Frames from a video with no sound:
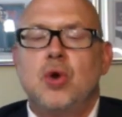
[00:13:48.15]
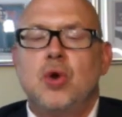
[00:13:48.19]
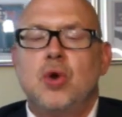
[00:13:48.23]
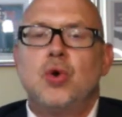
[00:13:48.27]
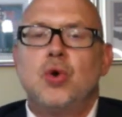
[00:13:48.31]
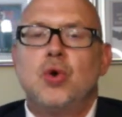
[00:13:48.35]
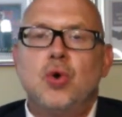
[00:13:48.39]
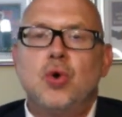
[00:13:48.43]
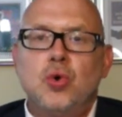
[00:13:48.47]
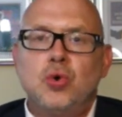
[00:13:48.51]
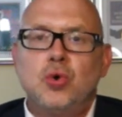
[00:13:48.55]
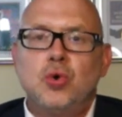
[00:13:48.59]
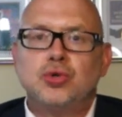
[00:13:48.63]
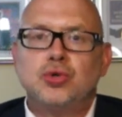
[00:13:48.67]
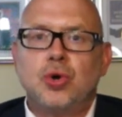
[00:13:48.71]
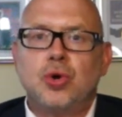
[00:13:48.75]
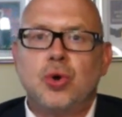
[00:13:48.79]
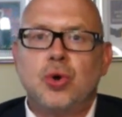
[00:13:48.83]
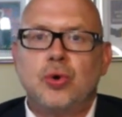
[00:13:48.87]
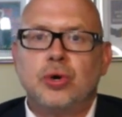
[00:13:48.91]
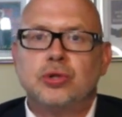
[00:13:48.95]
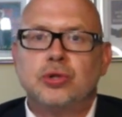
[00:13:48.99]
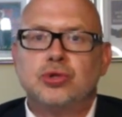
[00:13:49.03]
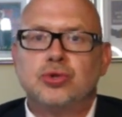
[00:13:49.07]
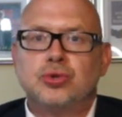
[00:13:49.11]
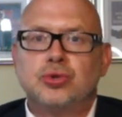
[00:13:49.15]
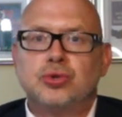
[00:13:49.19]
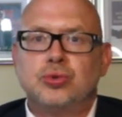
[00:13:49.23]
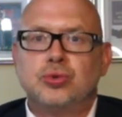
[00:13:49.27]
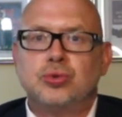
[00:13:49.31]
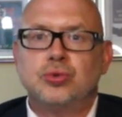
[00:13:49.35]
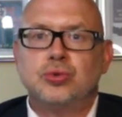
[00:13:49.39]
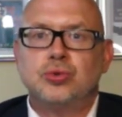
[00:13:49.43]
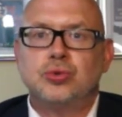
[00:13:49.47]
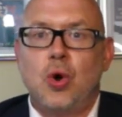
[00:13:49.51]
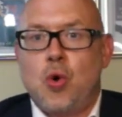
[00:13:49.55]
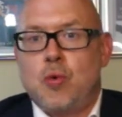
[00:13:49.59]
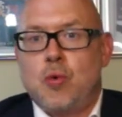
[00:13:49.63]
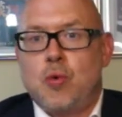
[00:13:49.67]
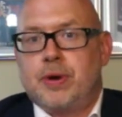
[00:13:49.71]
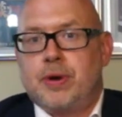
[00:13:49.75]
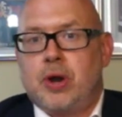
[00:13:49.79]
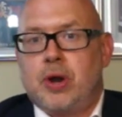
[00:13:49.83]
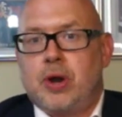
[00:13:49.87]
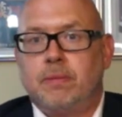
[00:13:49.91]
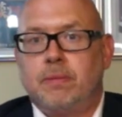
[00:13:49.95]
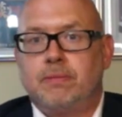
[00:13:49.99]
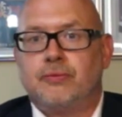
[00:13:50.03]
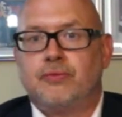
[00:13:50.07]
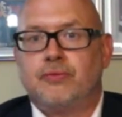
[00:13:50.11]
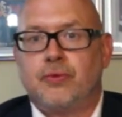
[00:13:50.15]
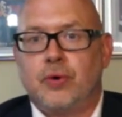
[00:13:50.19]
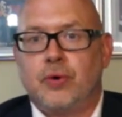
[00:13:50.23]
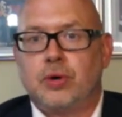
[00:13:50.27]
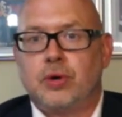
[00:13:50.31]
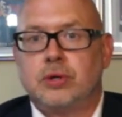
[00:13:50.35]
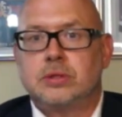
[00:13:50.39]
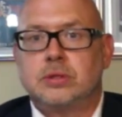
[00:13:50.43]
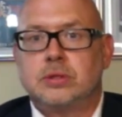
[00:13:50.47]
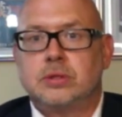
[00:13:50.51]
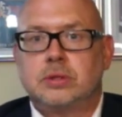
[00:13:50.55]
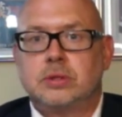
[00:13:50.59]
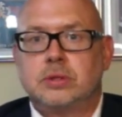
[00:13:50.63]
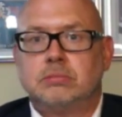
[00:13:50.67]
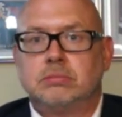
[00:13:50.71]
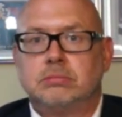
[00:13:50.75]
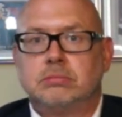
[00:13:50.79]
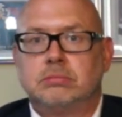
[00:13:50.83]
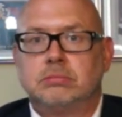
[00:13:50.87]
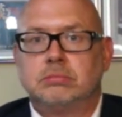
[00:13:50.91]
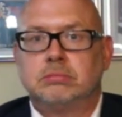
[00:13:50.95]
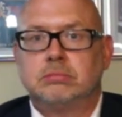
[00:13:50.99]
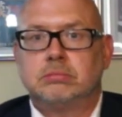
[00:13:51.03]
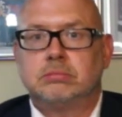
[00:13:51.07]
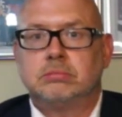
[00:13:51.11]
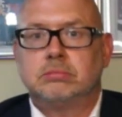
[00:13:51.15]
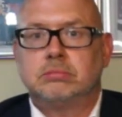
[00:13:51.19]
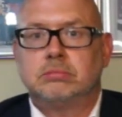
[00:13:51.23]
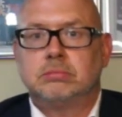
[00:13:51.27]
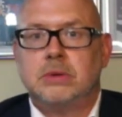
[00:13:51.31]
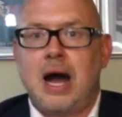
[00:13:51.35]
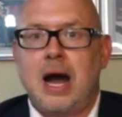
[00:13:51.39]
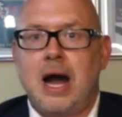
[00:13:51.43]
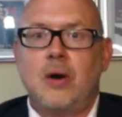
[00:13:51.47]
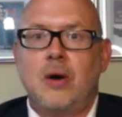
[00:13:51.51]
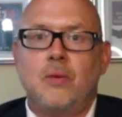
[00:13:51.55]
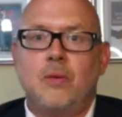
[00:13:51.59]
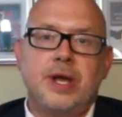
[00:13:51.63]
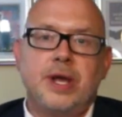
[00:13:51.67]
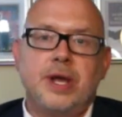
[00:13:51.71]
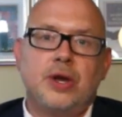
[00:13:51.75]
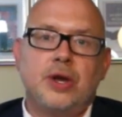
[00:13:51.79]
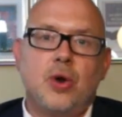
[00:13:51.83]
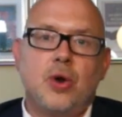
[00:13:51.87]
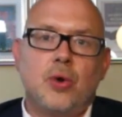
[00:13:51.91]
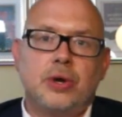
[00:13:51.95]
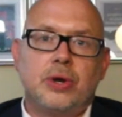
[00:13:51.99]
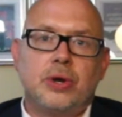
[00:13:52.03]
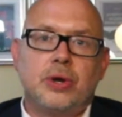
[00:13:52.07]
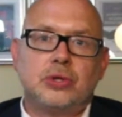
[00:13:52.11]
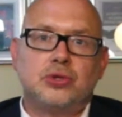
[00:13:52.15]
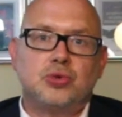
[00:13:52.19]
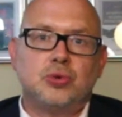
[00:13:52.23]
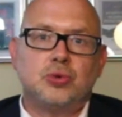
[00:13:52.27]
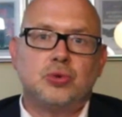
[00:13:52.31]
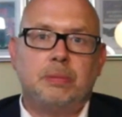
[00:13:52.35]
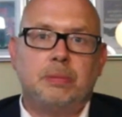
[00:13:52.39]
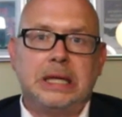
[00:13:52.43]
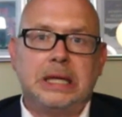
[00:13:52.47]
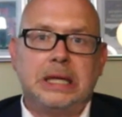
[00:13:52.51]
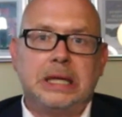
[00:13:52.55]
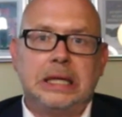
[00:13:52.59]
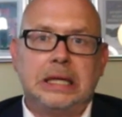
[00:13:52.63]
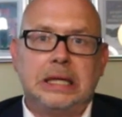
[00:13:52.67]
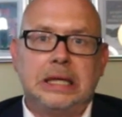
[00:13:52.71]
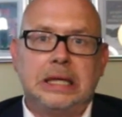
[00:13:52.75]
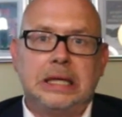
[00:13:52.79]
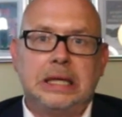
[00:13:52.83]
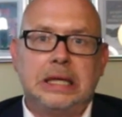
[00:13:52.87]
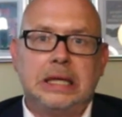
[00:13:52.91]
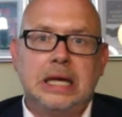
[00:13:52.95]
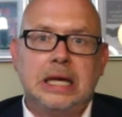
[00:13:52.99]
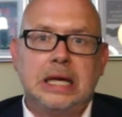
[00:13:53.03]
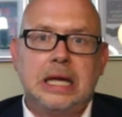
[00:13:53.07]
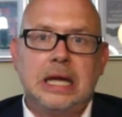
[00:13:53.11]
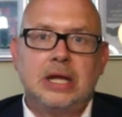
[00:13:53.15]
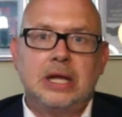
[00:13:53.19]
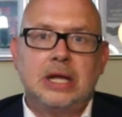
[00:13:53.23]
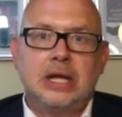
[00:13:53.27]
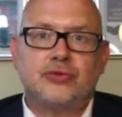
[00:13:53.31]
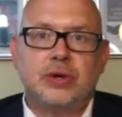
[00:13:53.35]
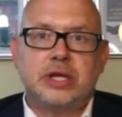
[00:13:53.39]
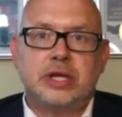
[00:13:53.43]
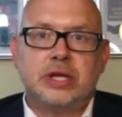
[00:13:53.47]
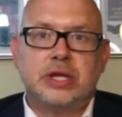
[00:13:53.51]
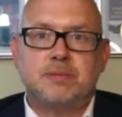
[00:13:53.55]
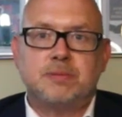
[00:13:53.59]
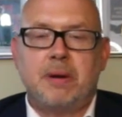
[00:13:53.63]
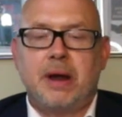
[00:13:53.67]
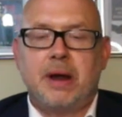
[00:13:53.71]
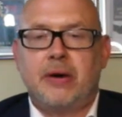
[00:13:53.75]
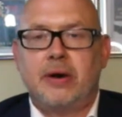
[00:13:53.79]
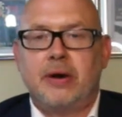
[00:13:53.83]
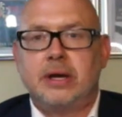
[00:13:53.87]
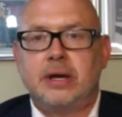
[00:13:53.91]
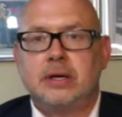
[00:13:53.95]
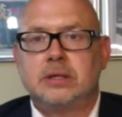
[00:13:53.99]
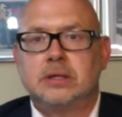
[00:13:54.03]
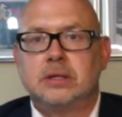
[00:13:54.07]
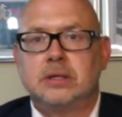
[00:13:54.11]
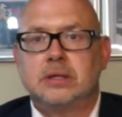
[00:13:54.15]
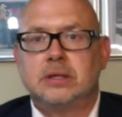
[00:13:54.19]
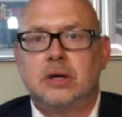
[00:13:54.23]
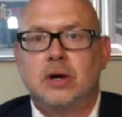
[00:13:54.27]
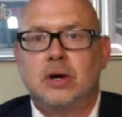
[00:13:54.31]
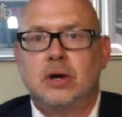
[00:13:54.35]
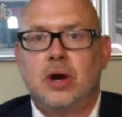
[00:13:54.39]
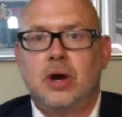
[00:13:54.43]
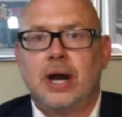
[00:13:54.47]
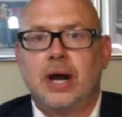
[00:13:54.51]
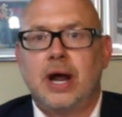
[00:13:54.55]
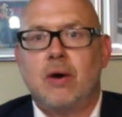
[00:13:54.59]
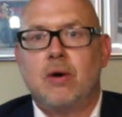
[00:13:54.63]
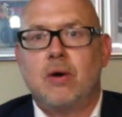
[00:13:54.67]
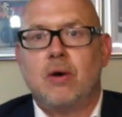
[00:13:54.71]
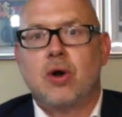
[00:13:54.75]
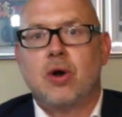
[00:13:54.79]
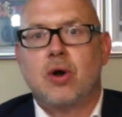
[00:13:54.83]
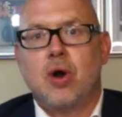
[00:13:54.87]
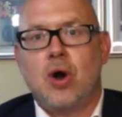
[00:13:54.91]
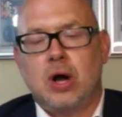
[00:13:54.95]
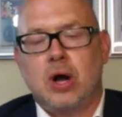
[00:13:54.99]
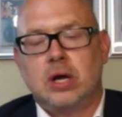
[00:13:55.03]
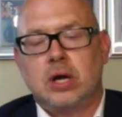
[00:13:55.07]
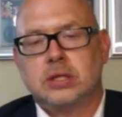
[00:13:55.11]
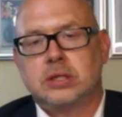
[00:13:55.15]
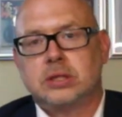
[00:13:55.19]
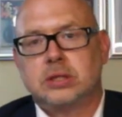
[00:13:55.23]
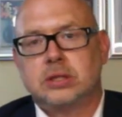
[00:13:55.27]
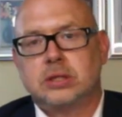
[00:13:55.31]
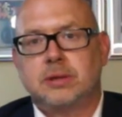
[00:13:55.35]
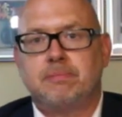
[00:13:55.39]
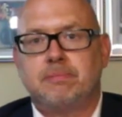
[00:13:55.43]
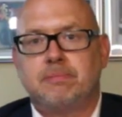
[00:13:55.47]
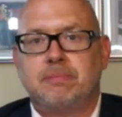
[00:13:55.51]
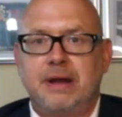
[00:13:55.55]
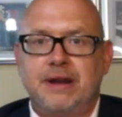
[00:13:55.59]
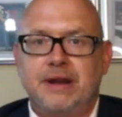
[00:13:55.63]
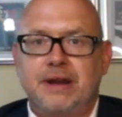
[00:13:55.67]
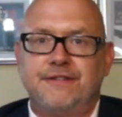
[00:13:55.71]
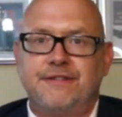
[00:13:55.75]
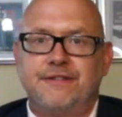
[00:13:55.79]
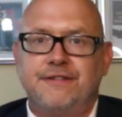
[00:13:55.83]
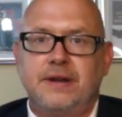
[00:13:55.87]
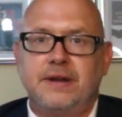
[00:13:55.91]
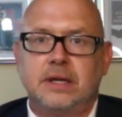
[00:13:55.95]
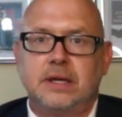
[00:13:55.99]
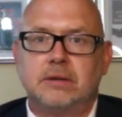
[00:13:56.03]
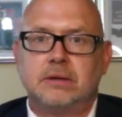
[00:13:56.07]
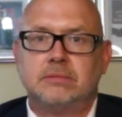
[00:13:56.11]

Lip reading: Who's going to open up first? Are we going to be transparent on our cost benefit?